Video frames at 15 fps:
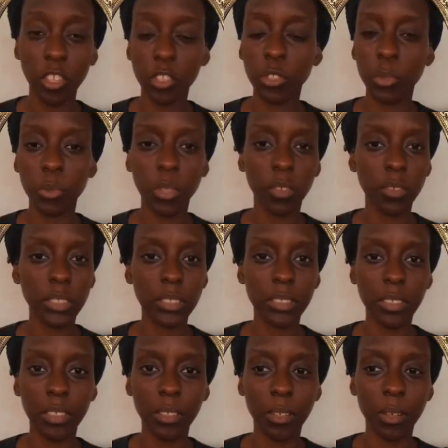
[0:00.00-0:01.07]
you're too
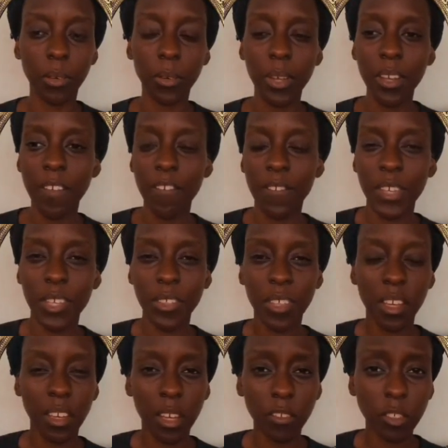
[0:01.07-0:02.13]
nervous to feel
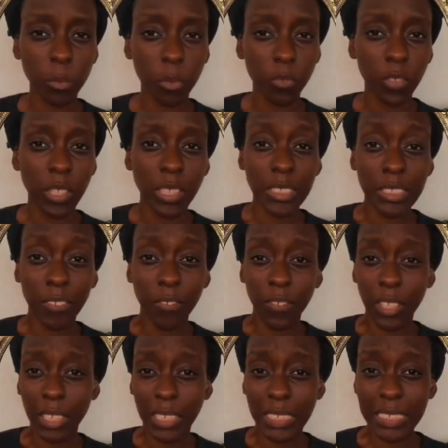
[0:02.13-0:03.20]
the uncomfortable feelings of
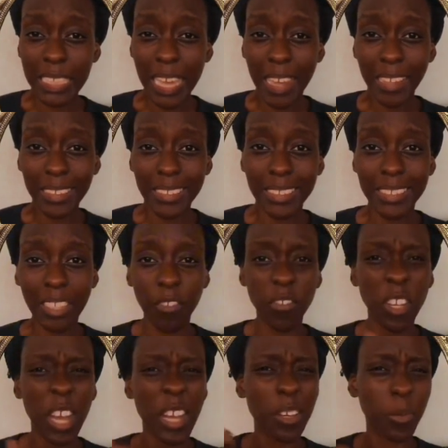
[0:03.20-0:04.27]
feeling tense,
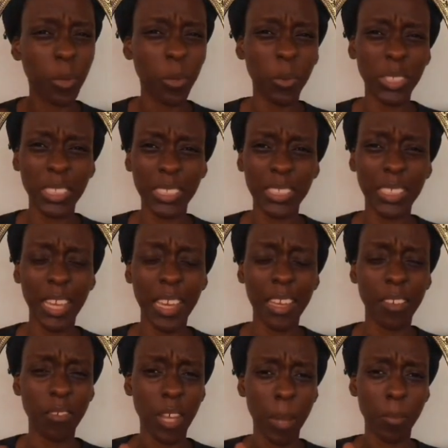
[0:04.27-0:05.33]
of not knowing what to
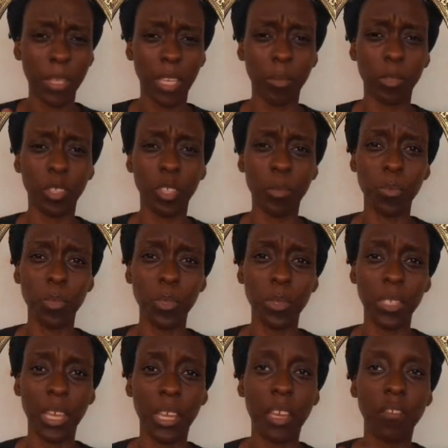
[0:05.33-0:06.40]
say, of not being able to
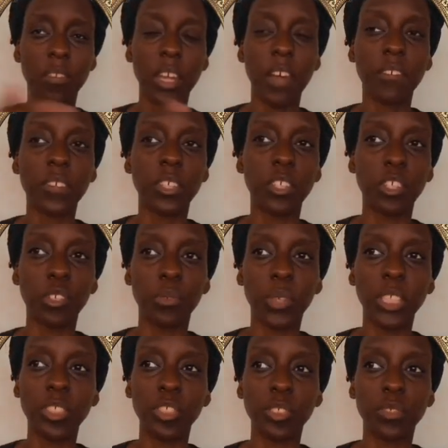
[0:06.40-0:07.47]
communicate, of not feeling
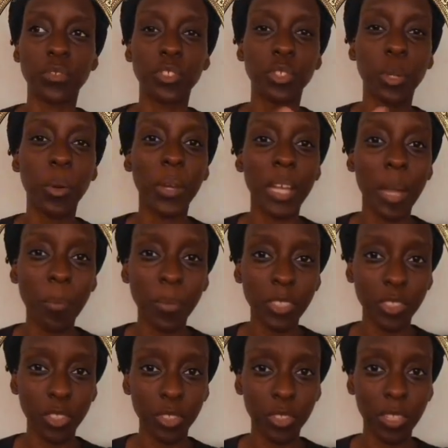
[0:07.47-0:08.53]
courageous, of showing up
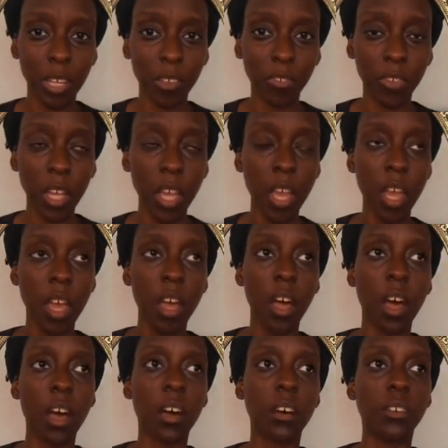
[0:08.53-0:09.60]
as yourself,
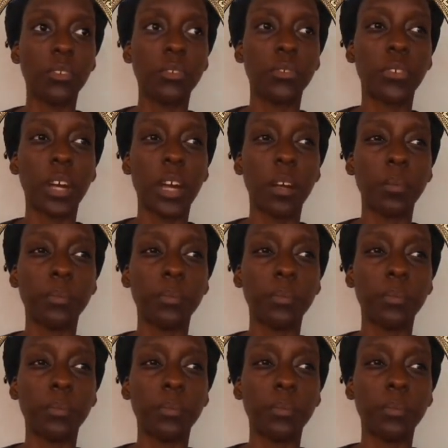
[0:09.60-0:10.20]
of